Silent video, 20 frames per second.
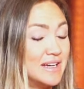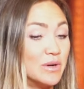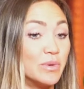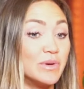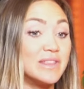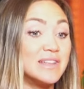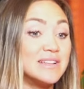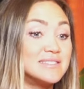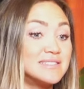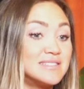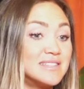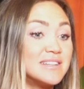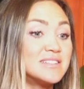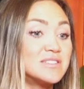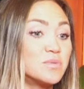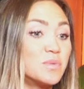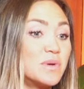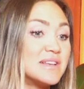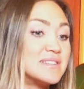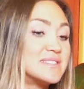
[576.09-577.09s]
Within
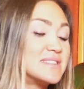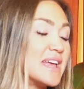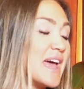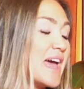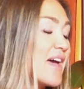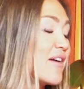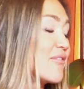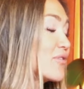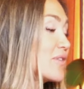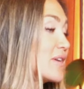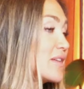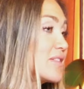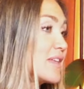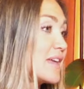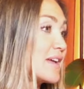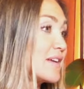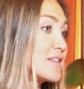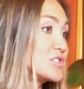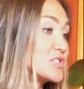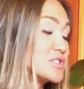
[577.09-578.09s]
six weeks,
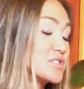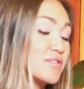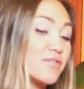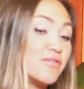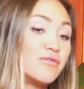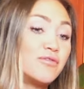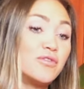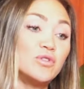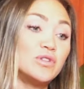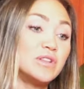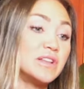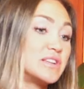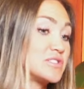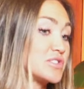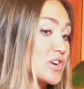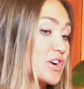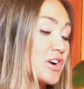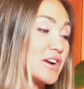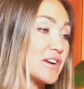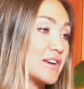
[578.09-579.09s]
everything just fully
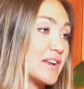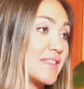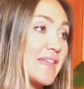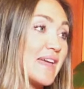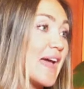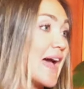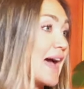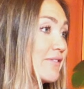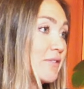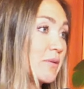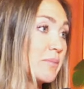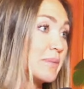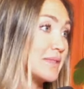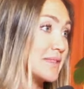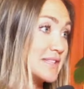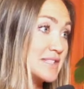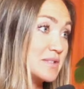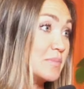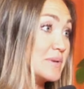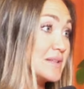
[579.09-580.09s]
turned and they haven't been
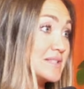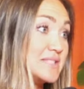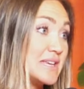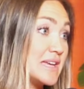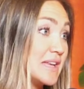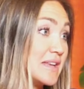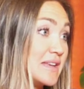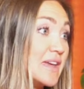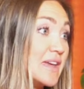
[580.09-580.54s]
this busy in